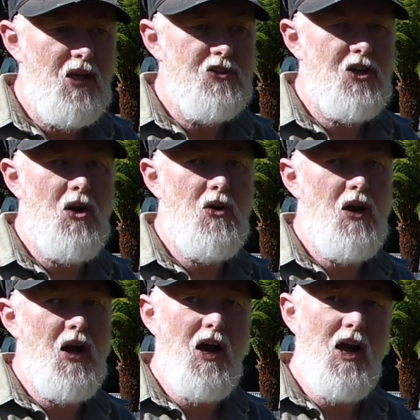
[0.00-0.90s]
So
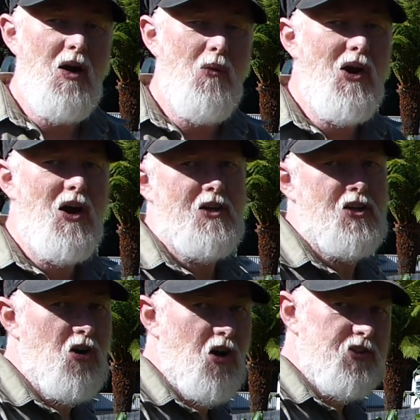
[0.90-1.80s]
when I
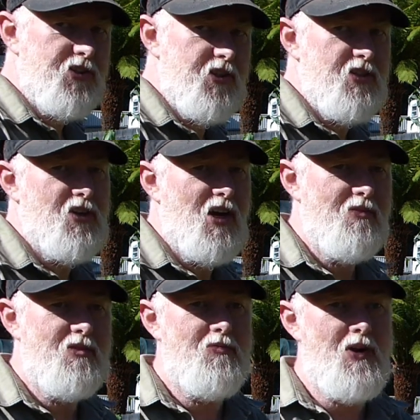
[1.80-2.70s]
cost this, I
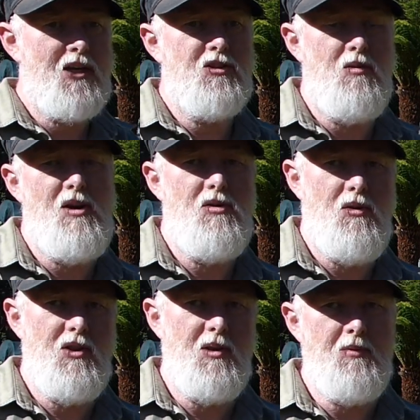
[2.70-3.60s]
have to factor into
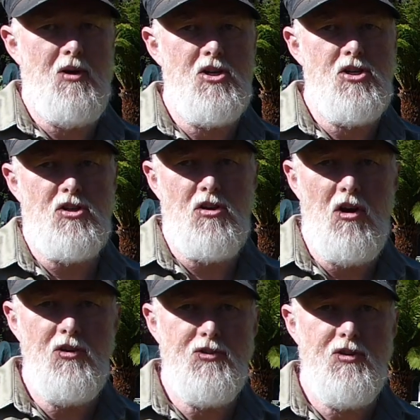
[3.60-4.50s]
it the purchase
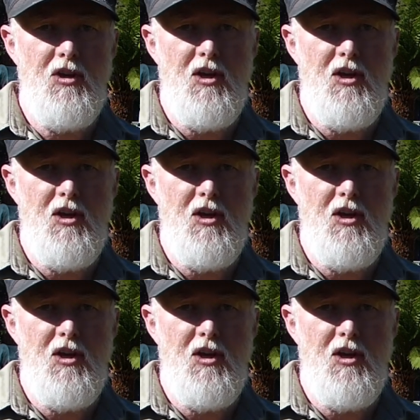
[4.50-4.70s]
cost